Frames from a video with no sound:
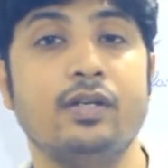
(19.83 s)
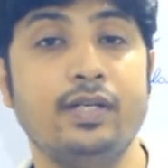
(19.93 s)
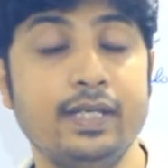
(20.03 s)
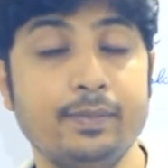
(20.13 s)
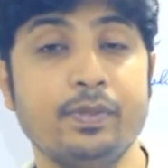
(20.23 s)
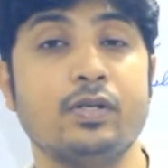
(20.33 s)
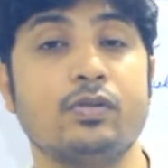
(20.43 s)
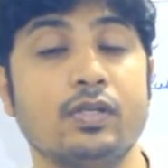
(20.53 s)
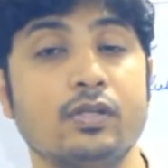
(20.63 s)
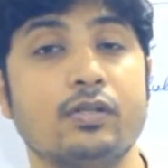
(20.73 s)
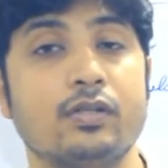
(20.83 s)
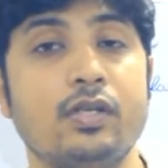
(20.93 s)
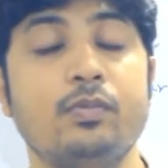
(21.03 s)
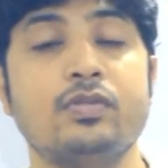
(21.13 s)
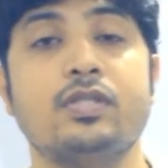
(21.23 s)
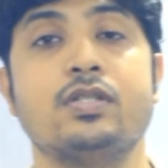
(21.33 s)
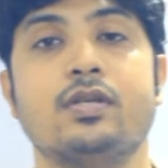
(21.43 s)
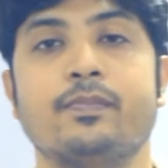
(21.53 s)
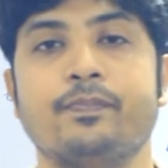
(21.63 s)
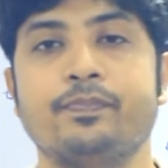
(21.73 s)
deep into the immune system.
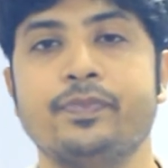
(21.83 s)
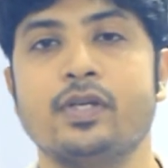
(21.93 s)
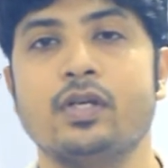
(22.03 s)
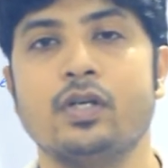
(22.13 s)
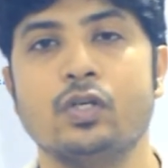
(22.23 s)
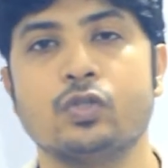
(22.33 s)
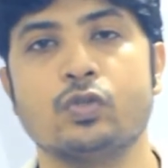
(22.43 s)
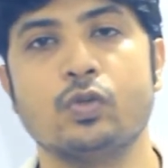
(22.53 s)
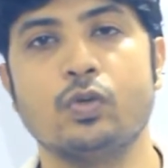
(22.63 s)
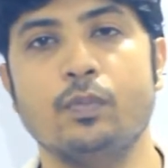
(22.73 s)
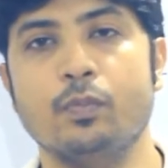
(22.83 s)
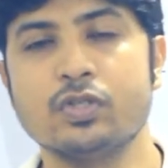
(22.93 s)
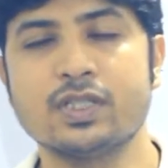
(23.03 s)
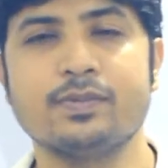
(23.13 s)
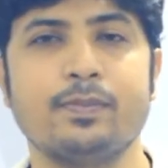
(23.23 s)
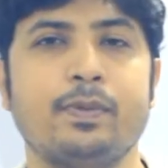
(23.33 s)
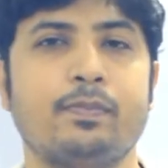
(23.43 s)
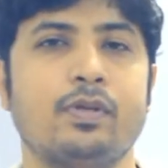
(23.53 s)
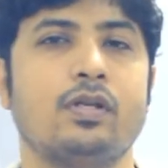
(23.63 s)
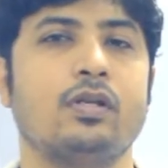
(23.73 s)
So most of the
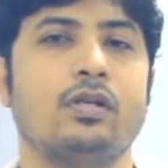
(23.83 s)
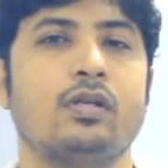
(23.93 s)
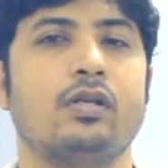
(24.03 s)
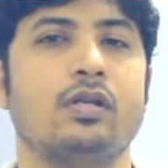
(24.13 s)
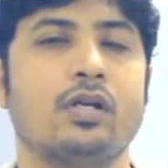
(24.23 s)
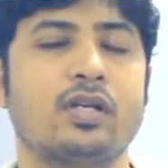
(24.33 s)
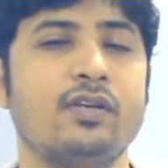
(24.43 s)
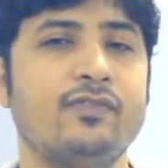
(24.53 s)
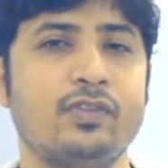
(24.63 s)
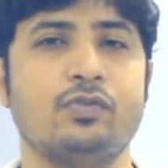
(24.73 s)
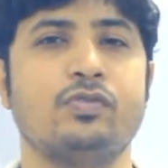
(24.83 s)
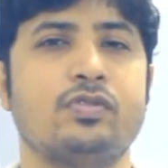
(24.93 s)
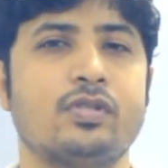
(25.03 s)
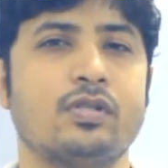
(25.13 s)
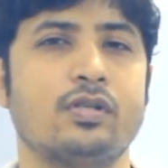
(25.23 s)
people are confused